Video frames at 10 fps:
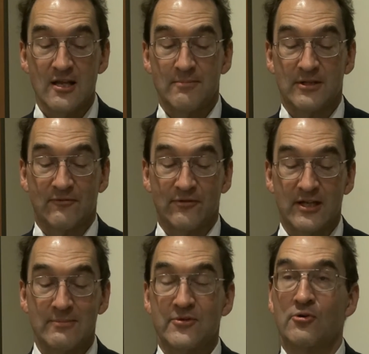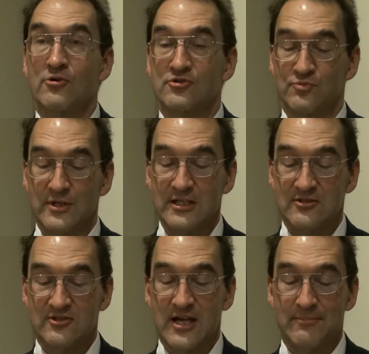but the flamethrowers really
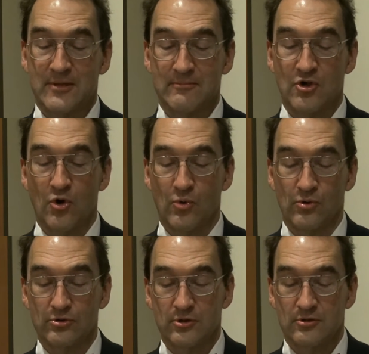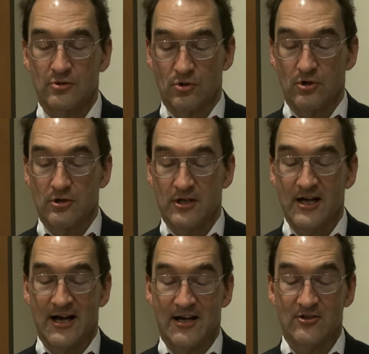stopped them cold, or
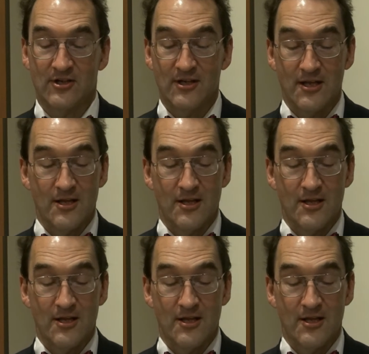hot.